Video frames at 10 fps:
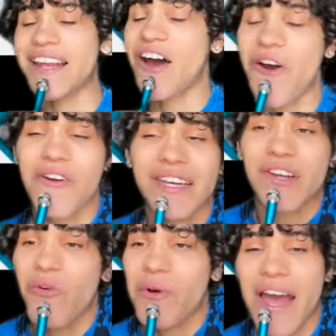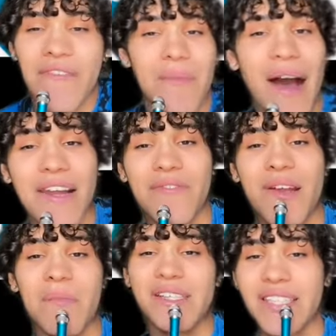I already know what everybody
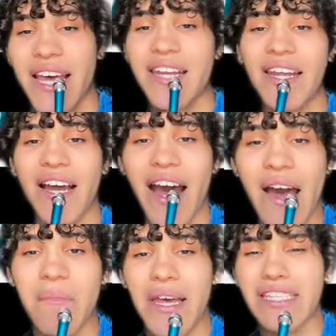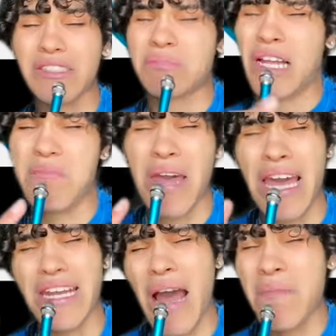finna be saying in the comments.
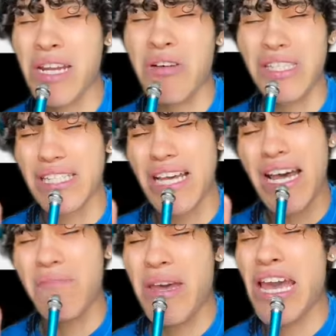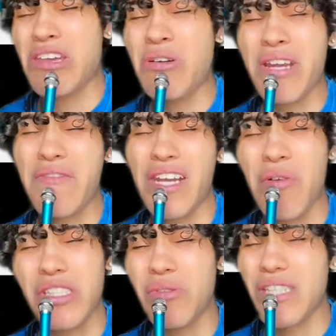Man, Domino's is good, man. You don't even know
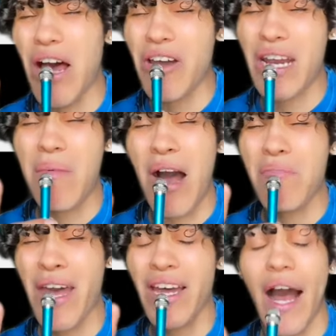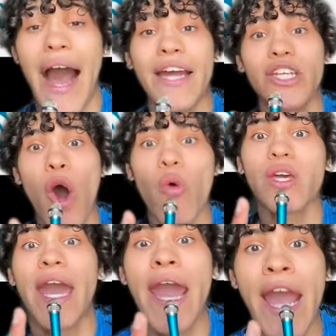what you're talking about, man. I don't
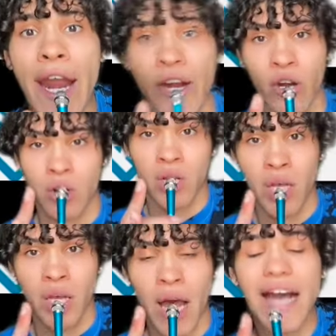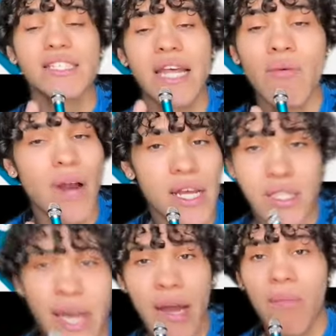care. I said what I
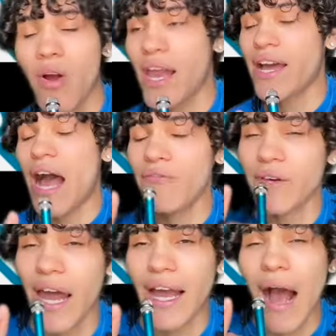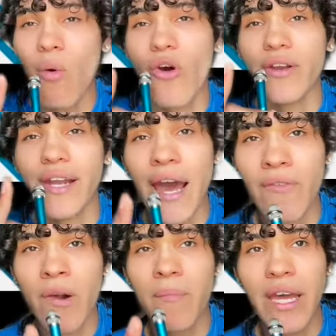said, bro. I feel like I will
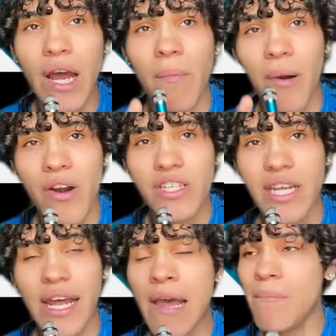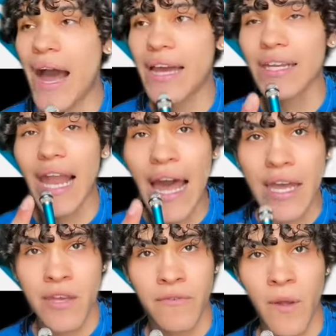never meet a person in my
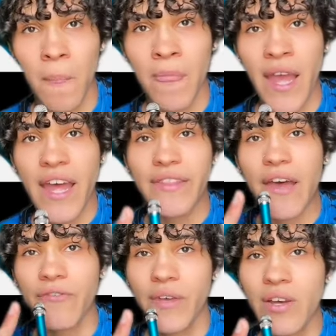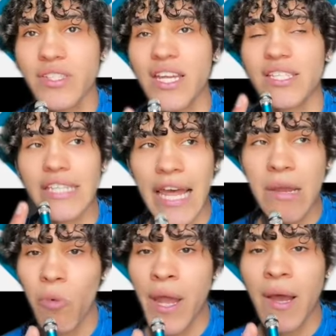life that feels the
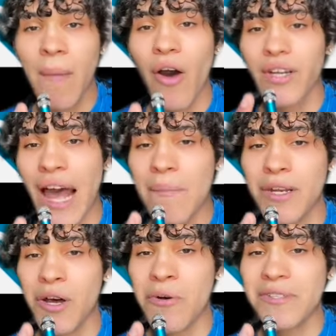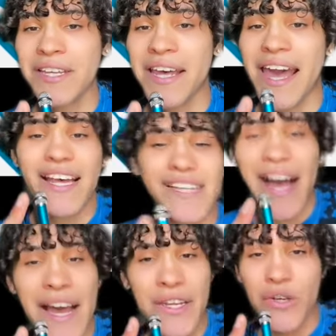same way about Domino's as
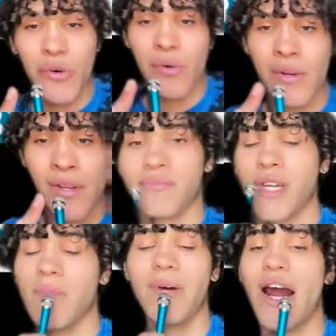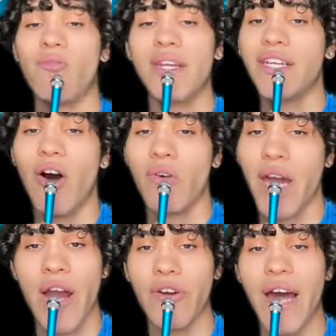I do. But I really don't
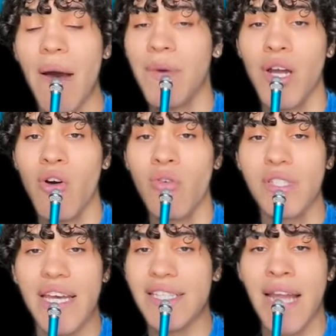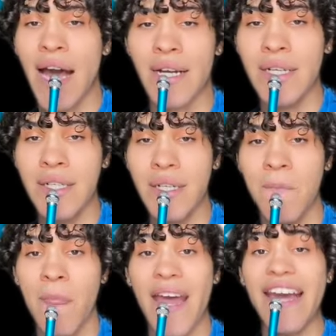care. Domino's is not good.
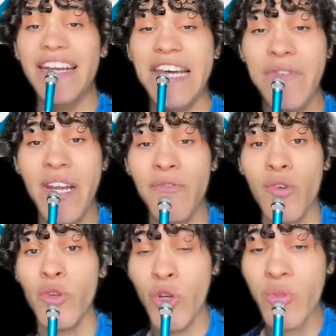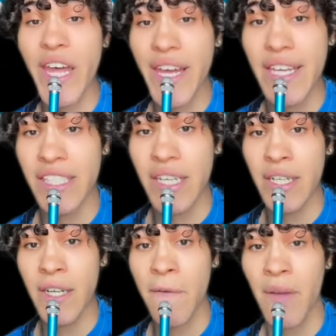And even if you do think it's
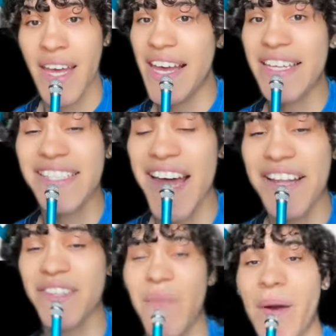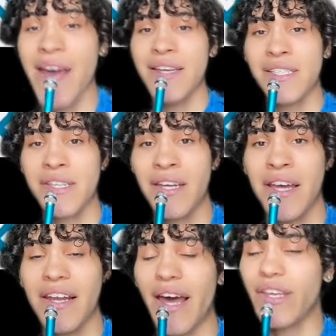good, it's not the best.
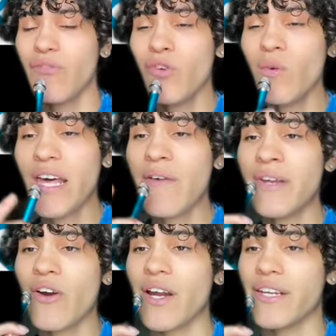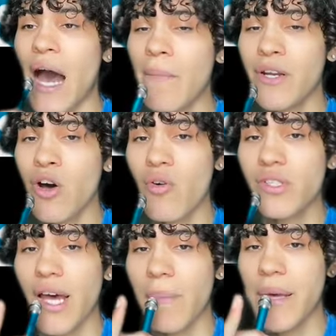Like if you live near a
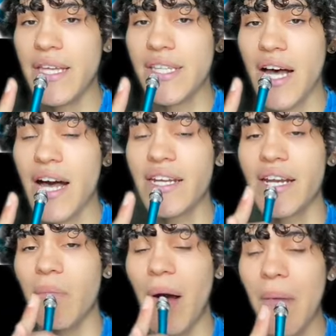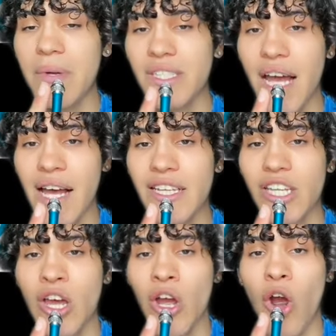Domino's, a Pizza Hut, and a Papa John's,
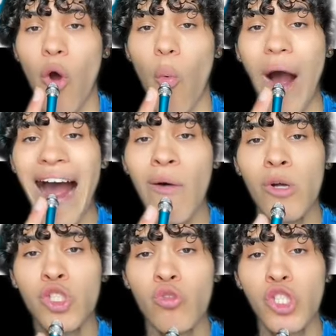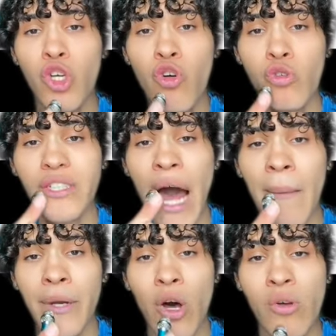why would you choose
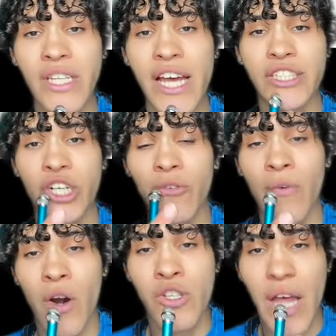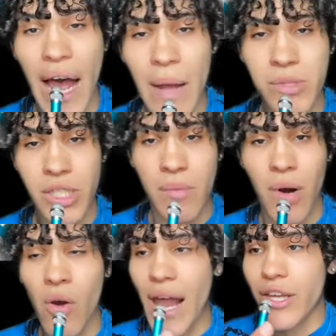Domino's as your first option,
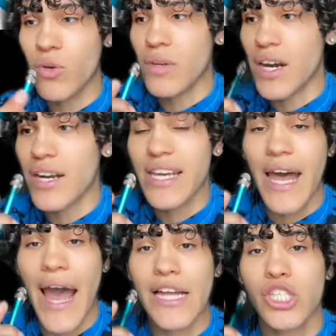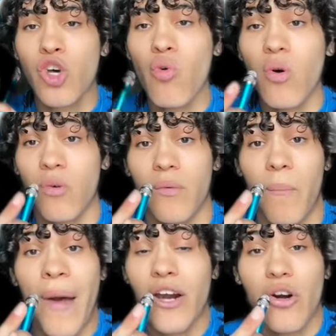bro? Like you literally had two
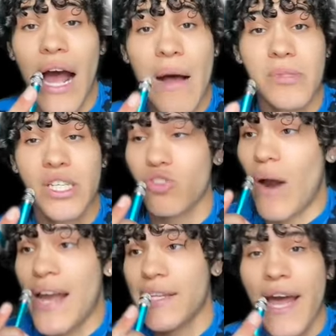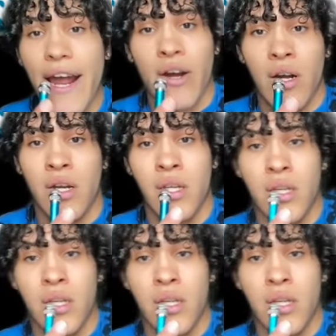better options right there.